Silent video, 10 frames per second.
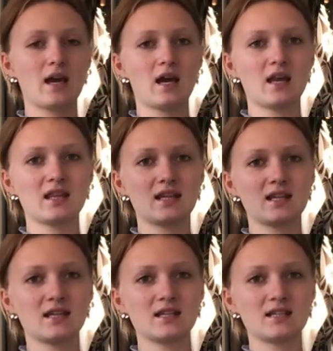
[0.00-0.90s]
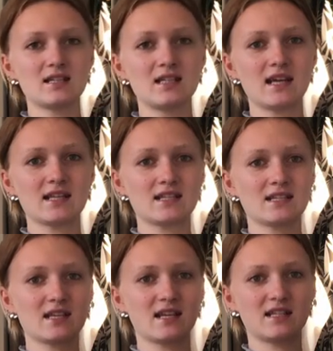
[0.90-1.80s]
And then
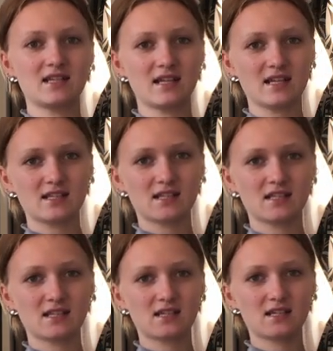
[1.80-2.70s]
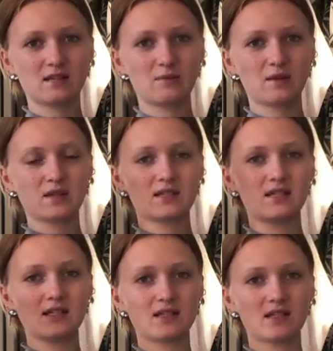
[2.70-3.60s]
yes and yes, because
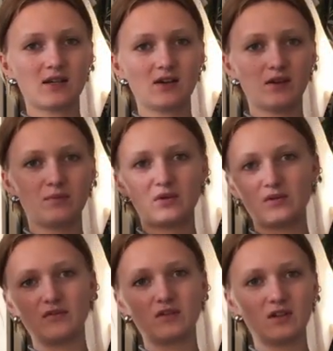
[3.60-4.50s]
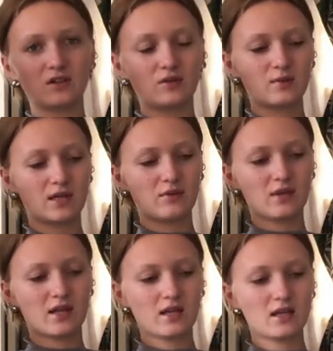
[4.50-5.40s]
these are beautiful and go with
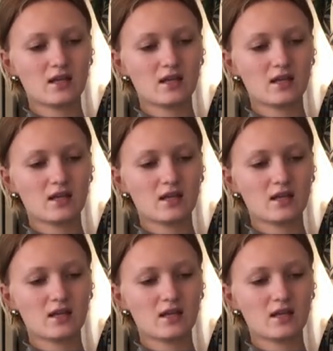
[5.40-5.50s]
everything.